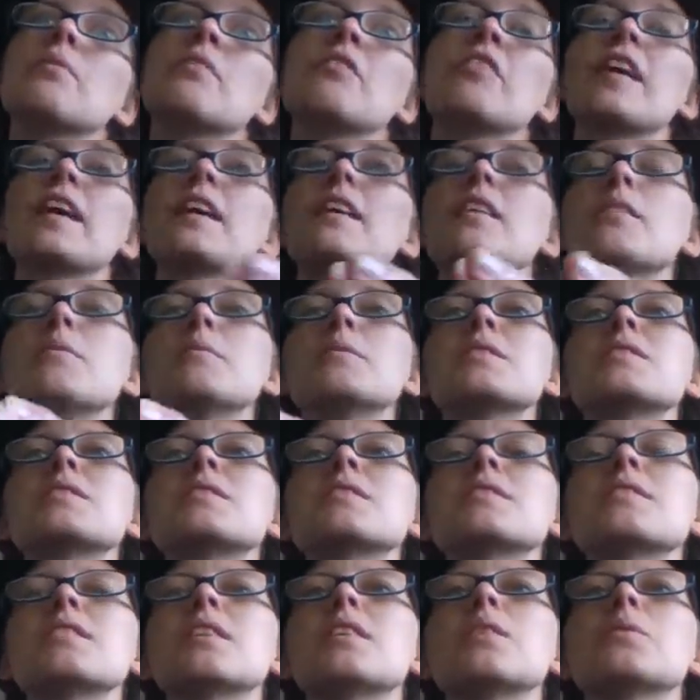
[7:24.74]
thank you,
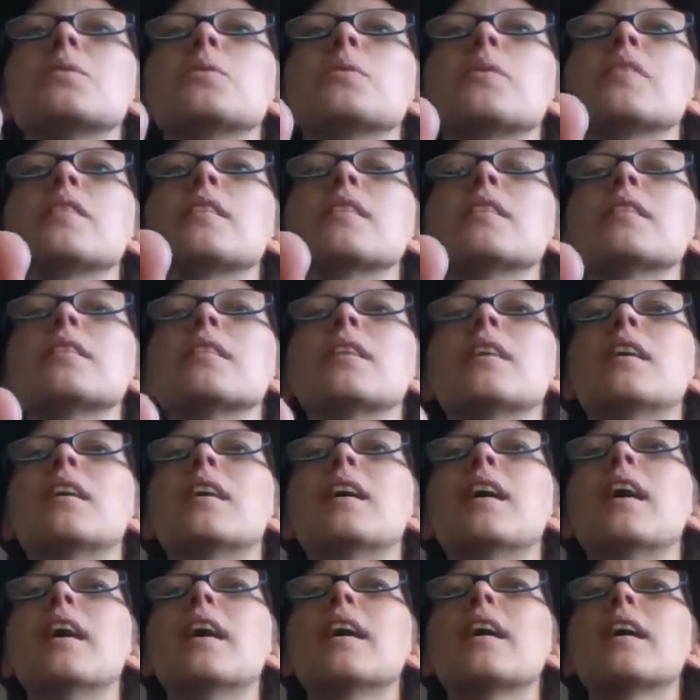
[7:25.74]
Mr. Seahorses.
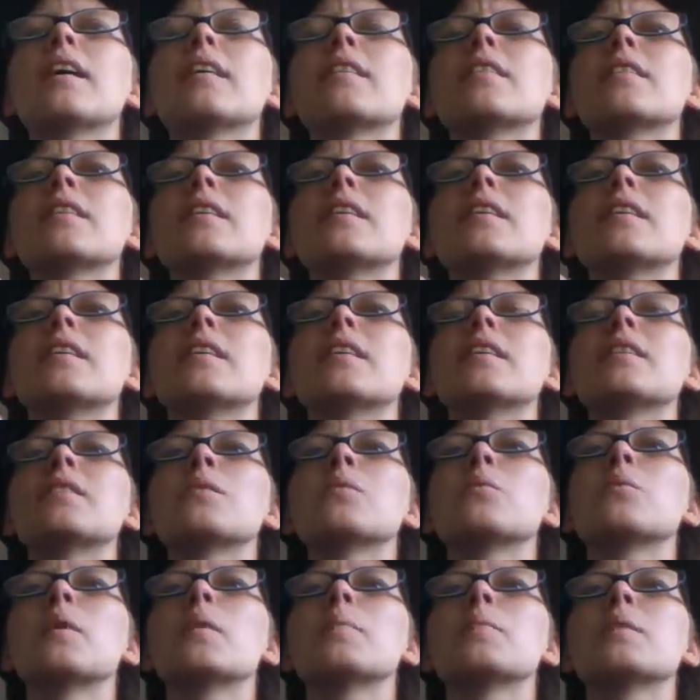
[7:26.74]
Give the
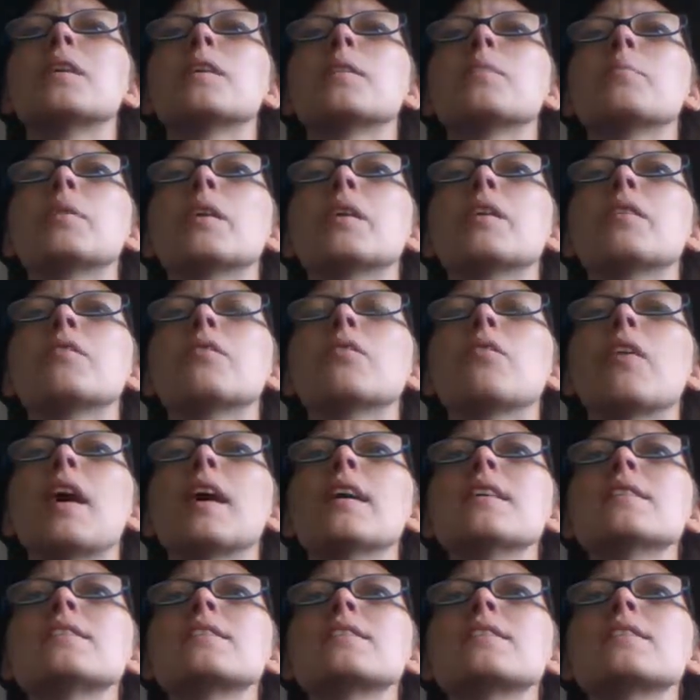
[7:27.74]
women a bit of
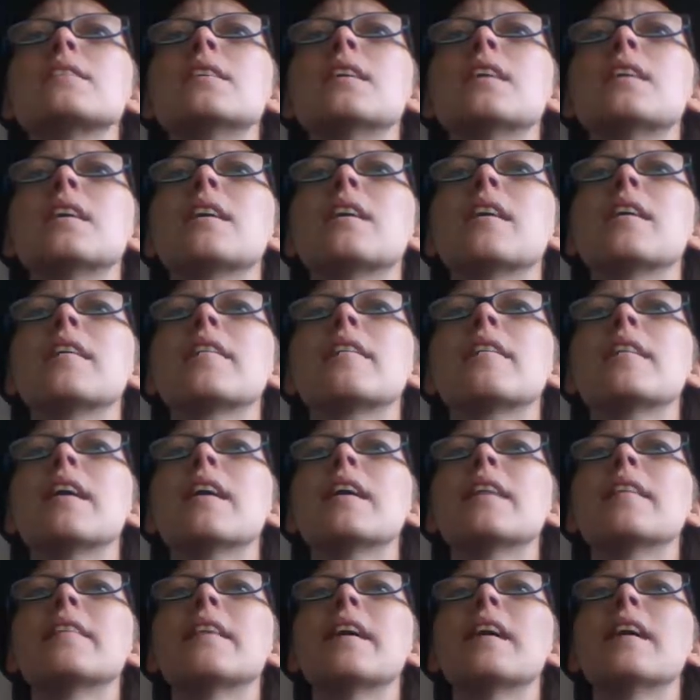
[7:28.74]
rest.
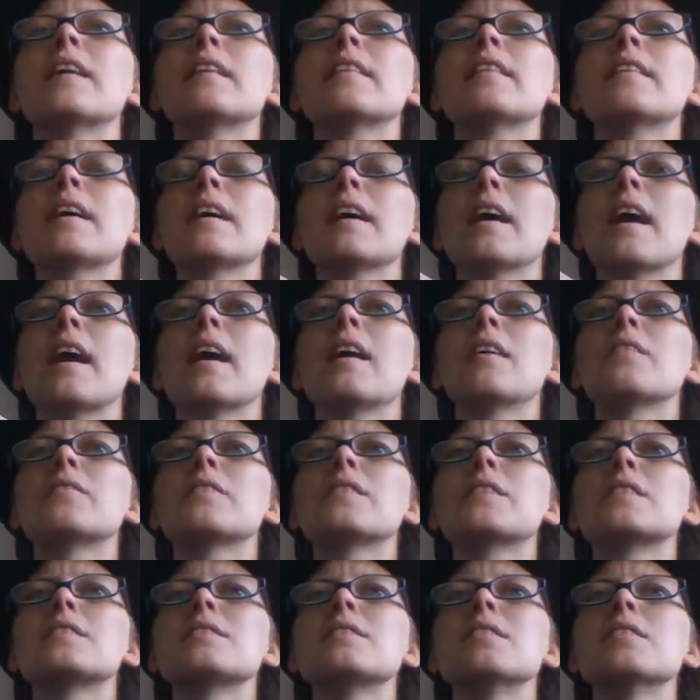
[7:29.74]
And then they have
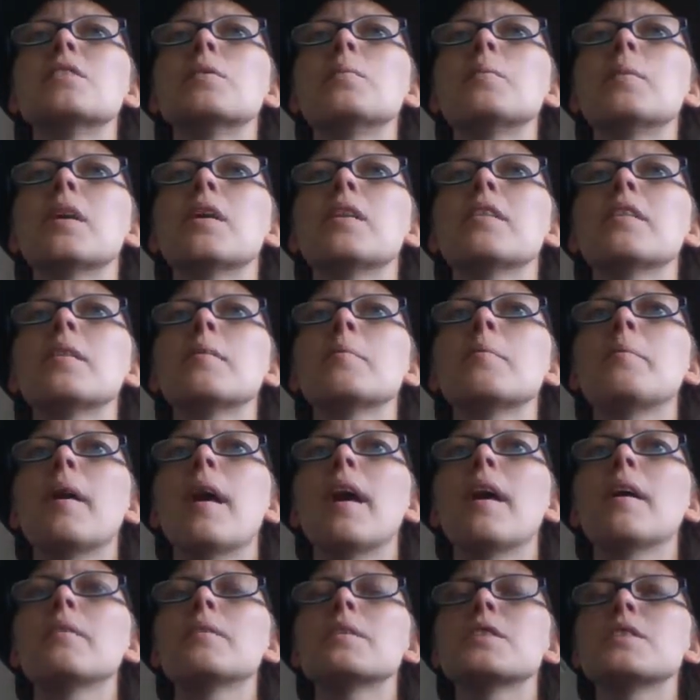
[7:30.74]
this little bit on the
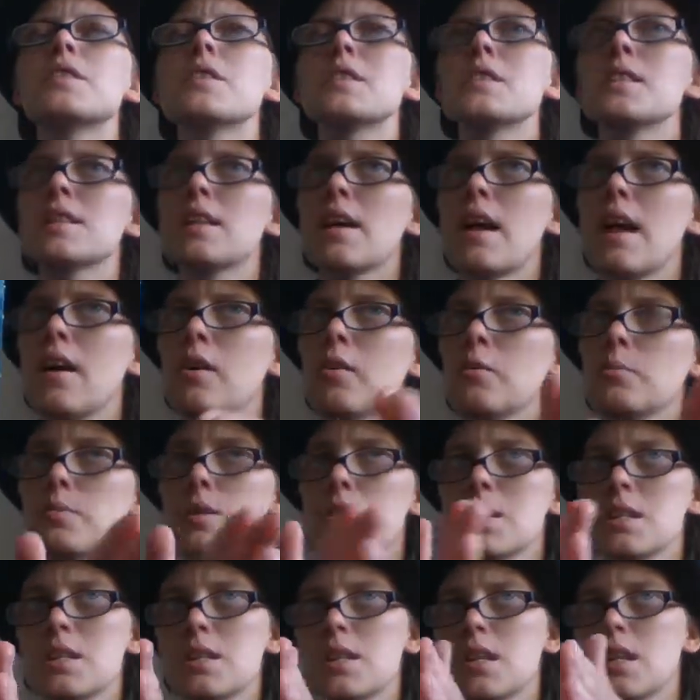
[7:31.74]
back, which is to help
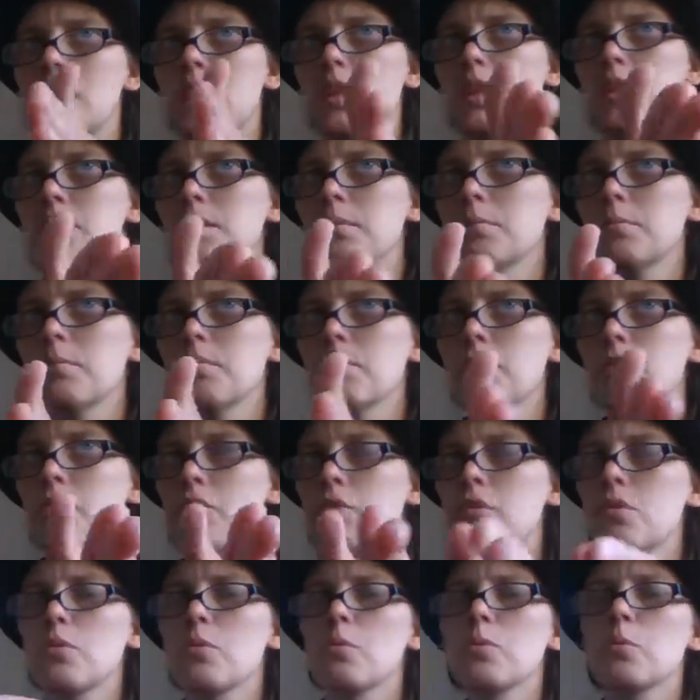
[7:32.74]
steer them
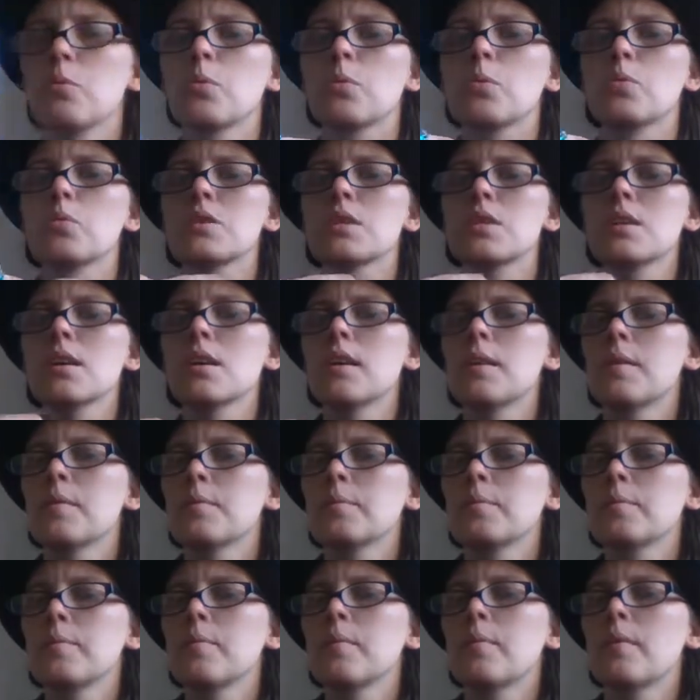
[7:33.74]
through the water.
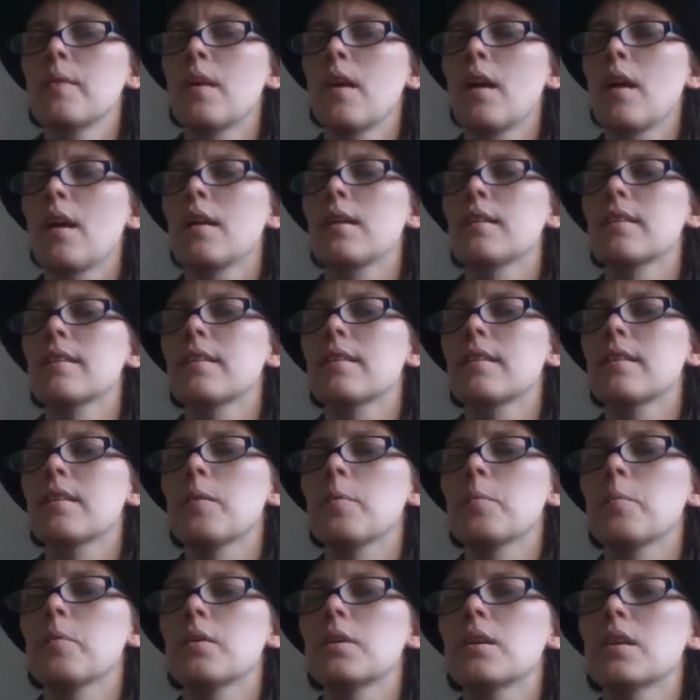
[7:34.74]
So
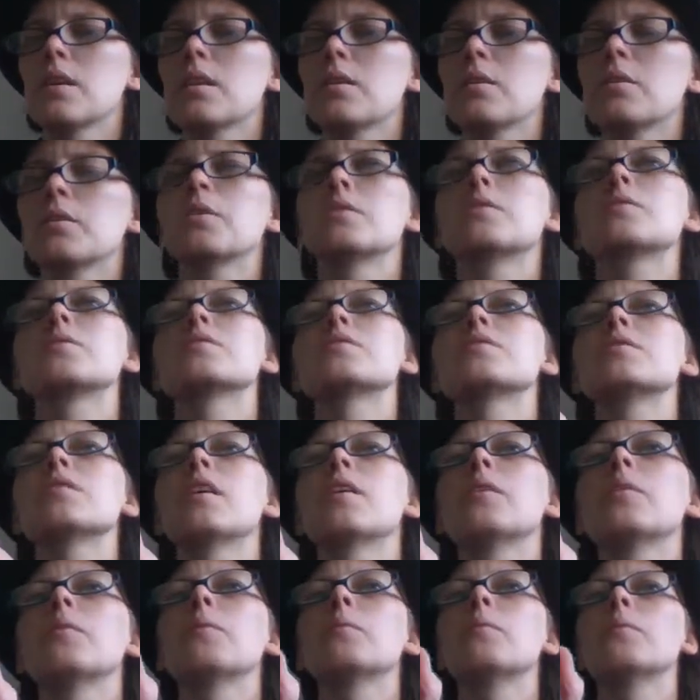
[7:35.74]
that's pretty cool.
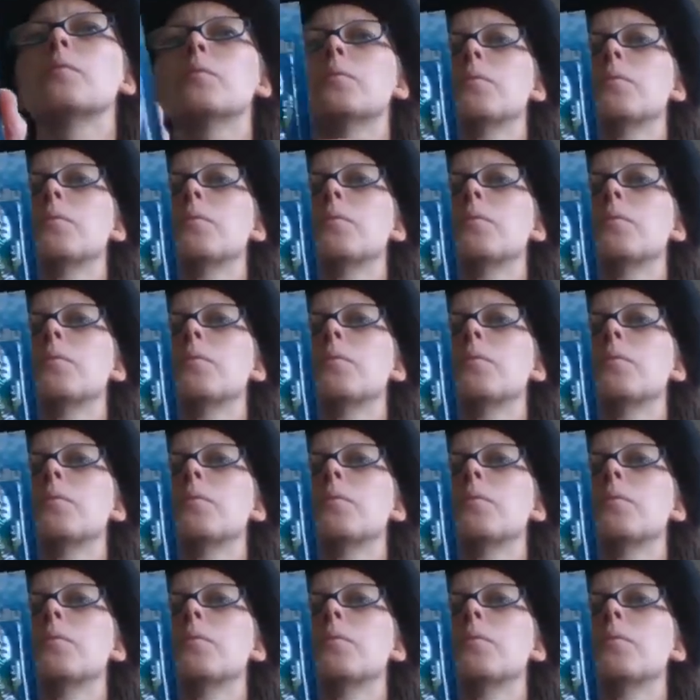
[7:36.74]
So